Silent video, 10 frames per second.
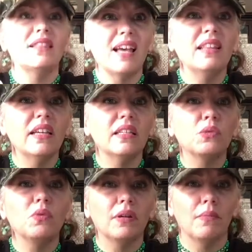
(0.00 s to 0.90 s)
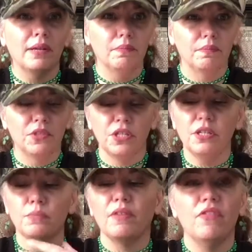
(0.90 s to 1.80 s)
lilac is one of my,
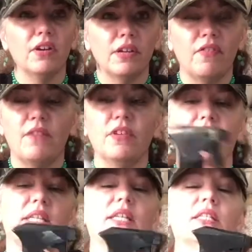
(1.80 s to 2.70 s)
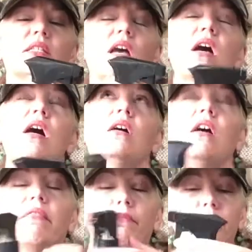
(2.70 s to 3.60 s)
excuse me, very favorite scents.
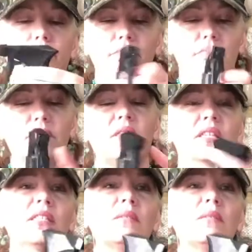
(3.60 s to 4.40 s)
It